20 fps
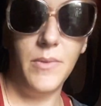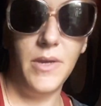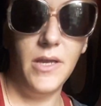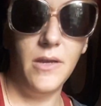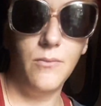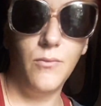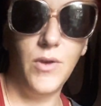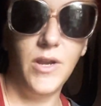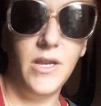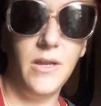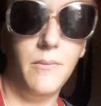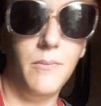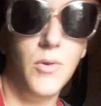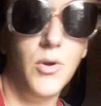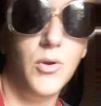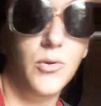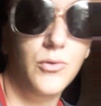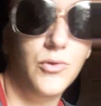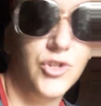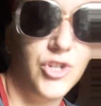me,
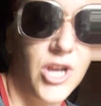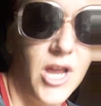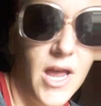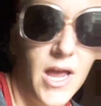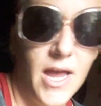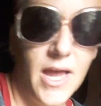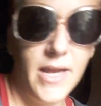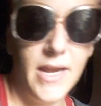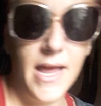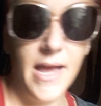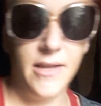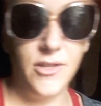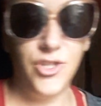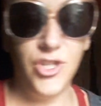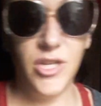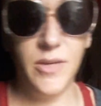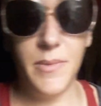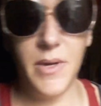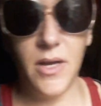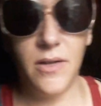
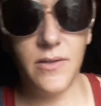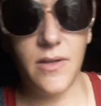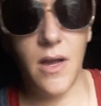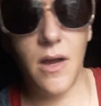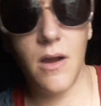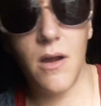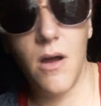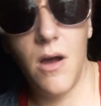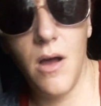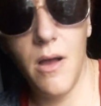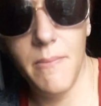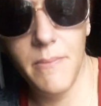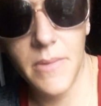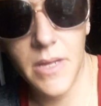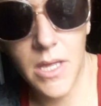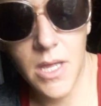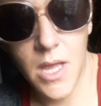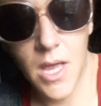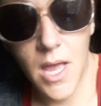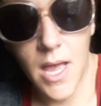whitneymoonshine@gmail.com.
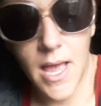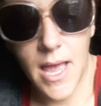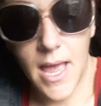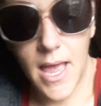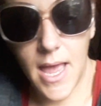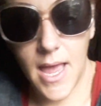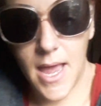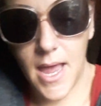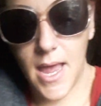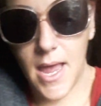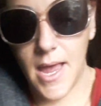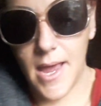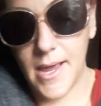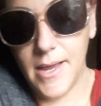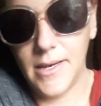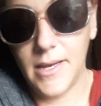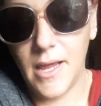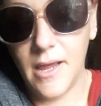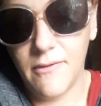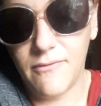
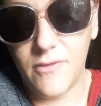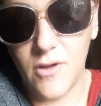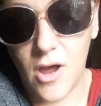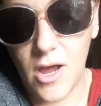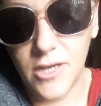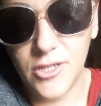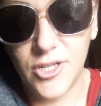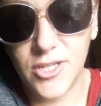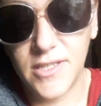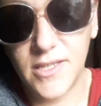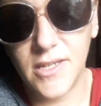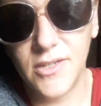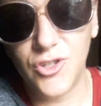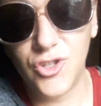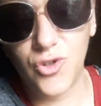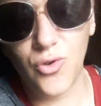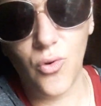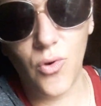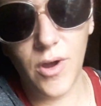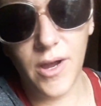And if not, just
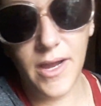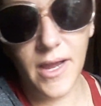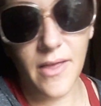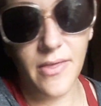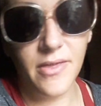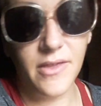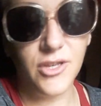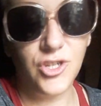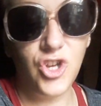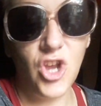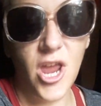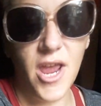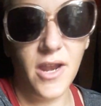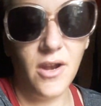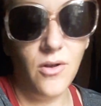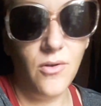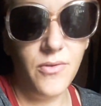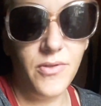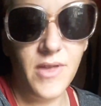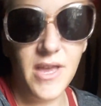enjoy the
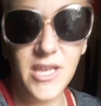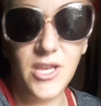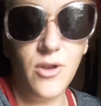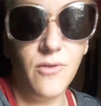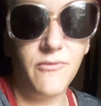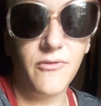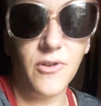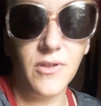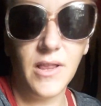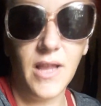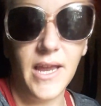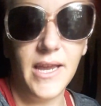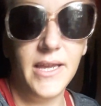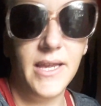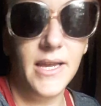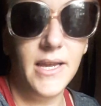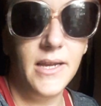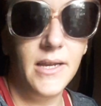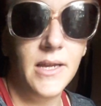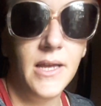channel. Thank you for
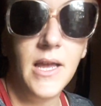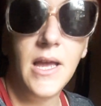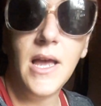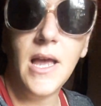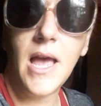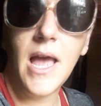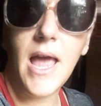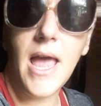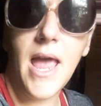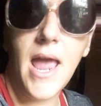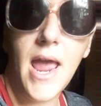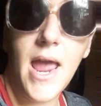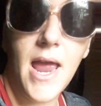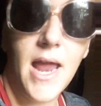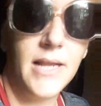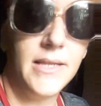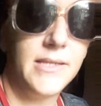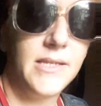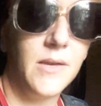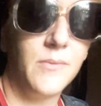liking
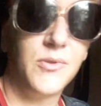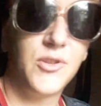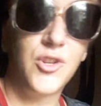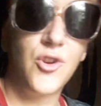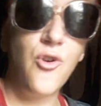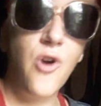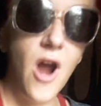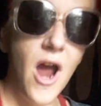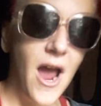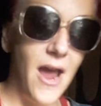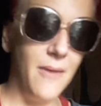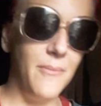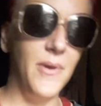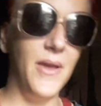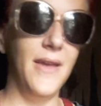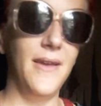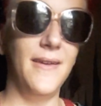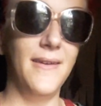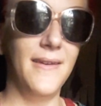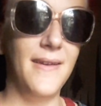and
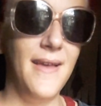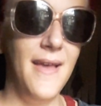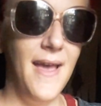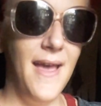subscribing